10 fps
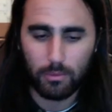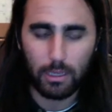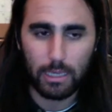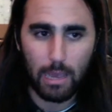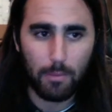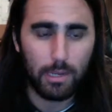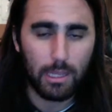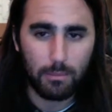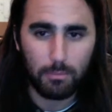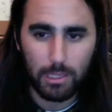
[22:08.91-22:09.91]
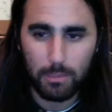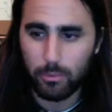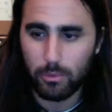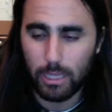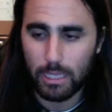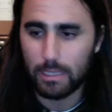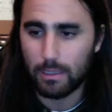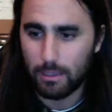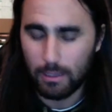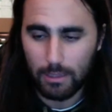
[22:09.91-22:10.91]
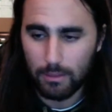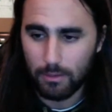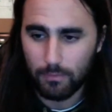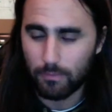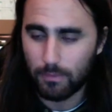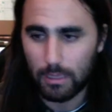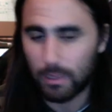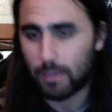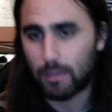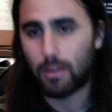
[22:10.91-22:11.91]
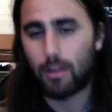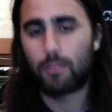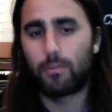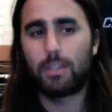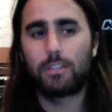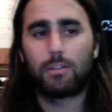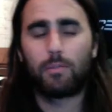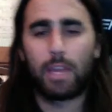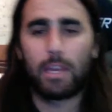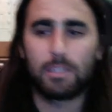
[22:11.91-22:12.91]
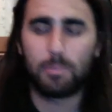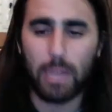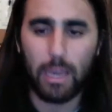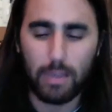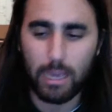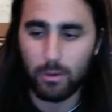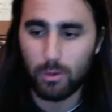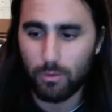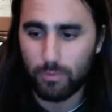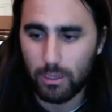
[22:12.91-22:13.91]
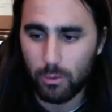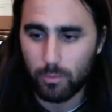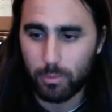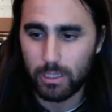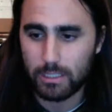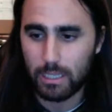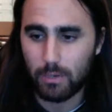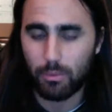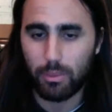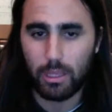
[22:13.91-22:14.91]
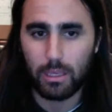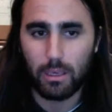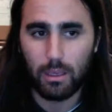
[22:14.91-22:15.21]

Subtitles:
accommodate people like in their like in RVs or vans, but I don't know if they do it because they don't think